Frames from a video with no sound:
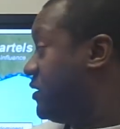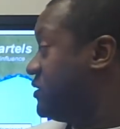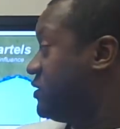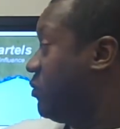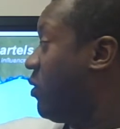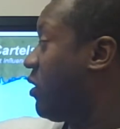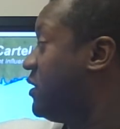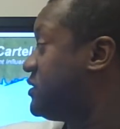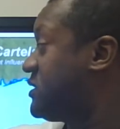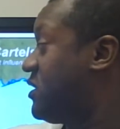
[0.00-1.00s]
So the
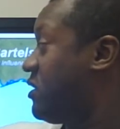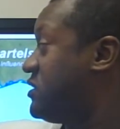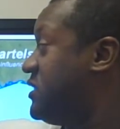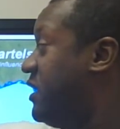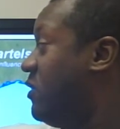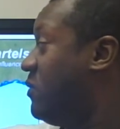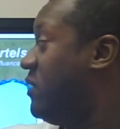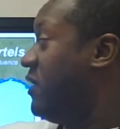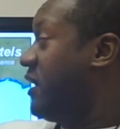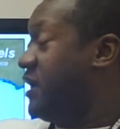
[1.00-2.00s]
Juarez
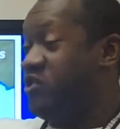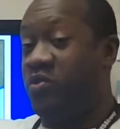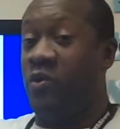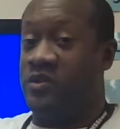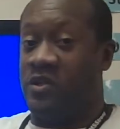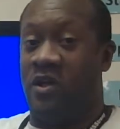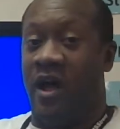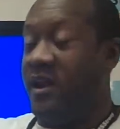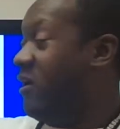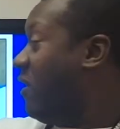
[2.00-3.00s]
cartel controls a
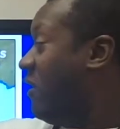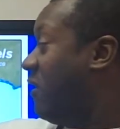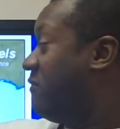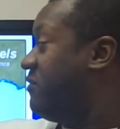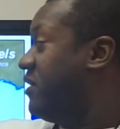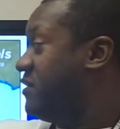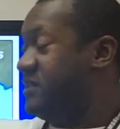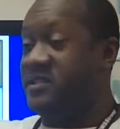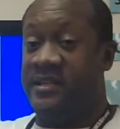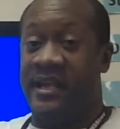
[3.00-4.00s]
lot of
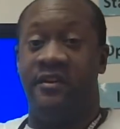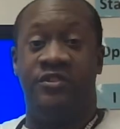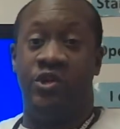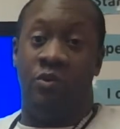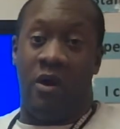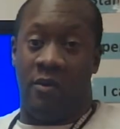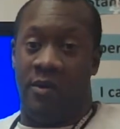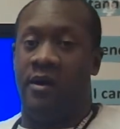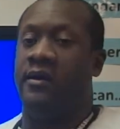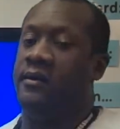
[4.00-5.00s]
the state of
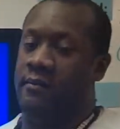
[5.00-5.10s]
Chihuahua.